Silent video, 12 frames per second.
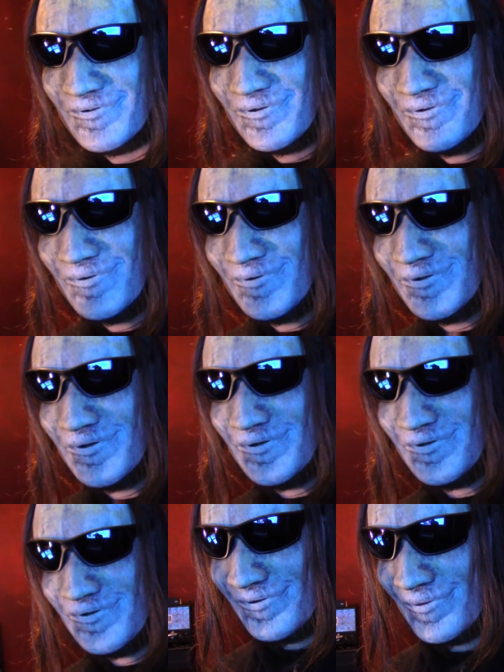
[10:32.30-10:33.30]
To
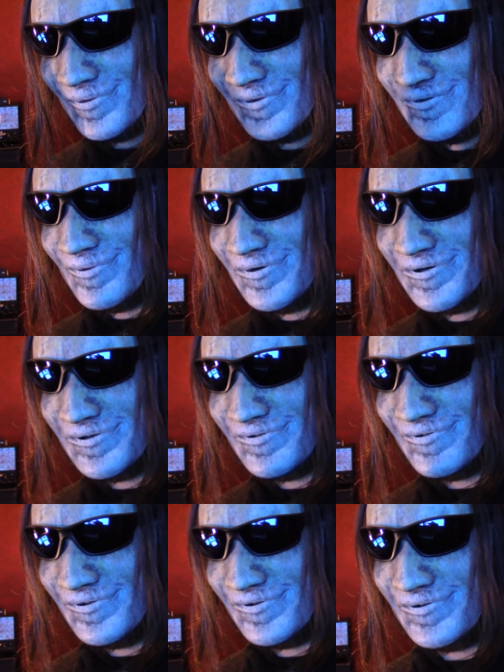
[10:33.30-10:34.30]
rewind
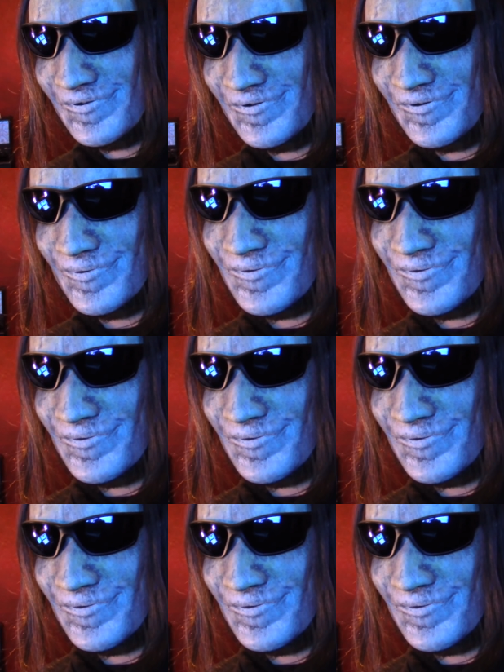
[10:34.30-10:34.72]
just a little